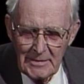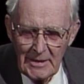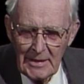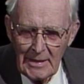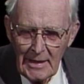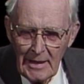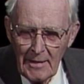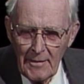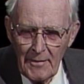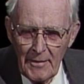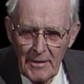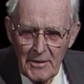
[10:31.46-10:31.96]

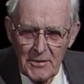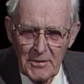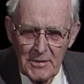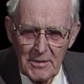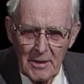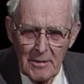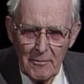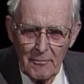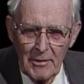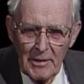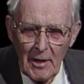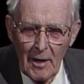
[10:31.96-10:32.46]
this
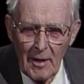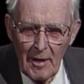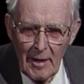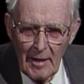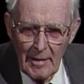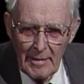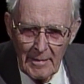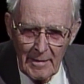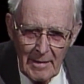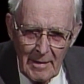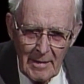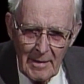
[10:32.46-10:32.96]

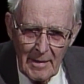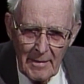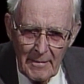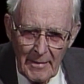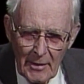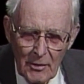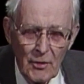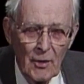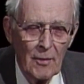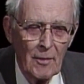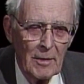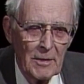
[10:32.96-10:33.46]
regard, their
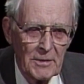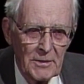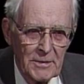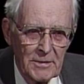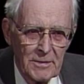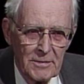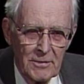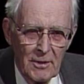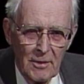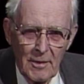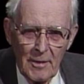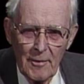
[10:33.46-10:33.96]
currents
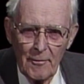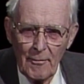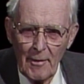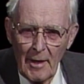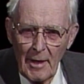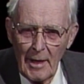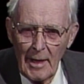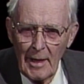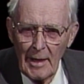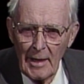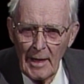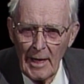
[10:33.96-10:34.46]
turn
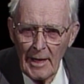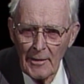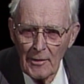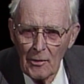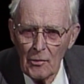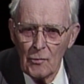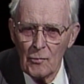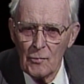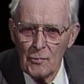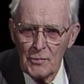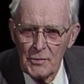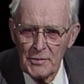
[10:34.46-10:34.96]
awry and
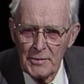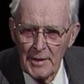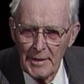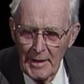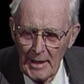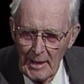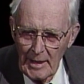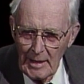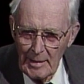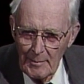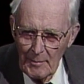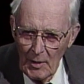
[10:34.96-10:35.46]
lose the
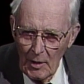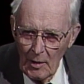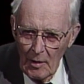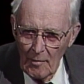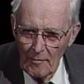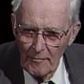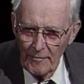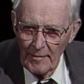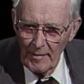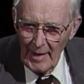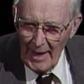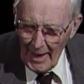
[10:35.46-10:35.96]
name
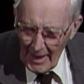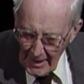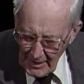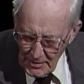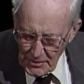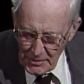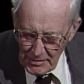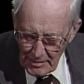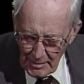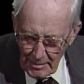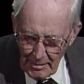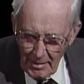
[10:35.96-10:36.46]
of
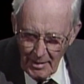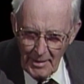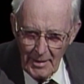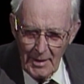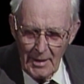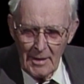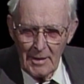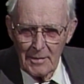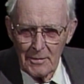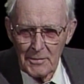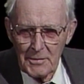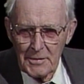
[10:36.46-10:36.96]
action.
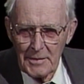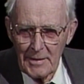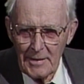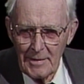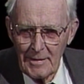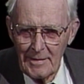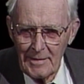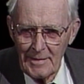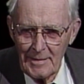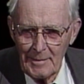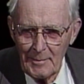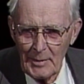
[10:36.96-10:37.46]
You see,
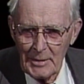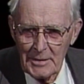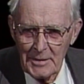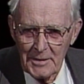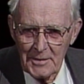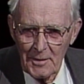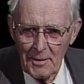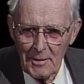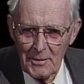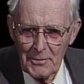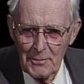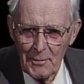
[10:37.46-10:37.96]
he mixes
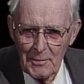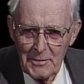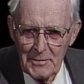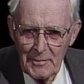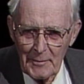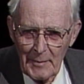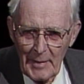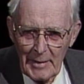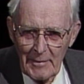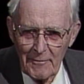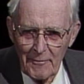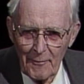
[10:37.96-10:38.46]
all sorts of
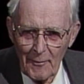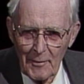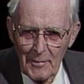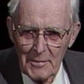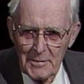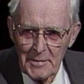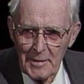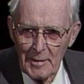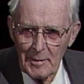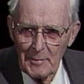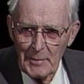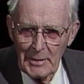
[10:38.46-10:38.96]

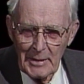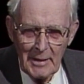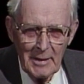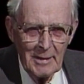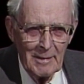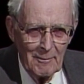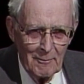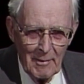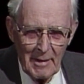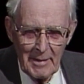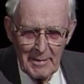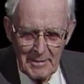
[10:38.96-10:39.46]
metaphors there,
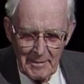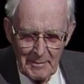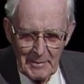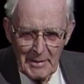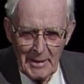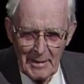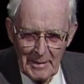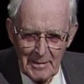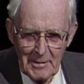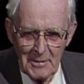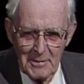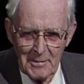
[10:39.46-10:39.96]
beginning right at the
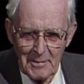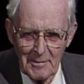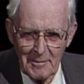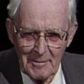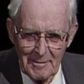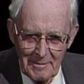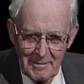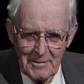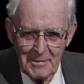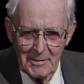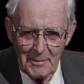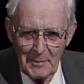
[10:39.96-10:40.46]
beginning. You
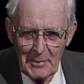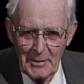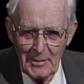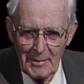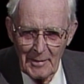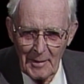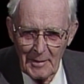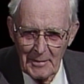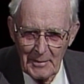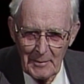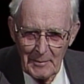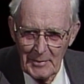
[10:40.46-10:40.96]
know, to be or
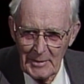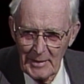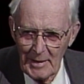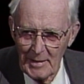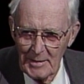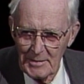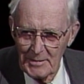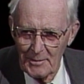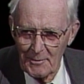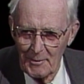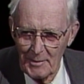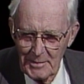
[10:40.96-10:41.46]
not to be, that
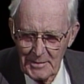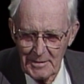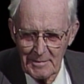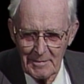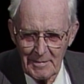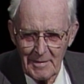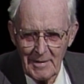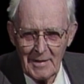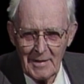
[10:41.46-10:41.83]
is the question.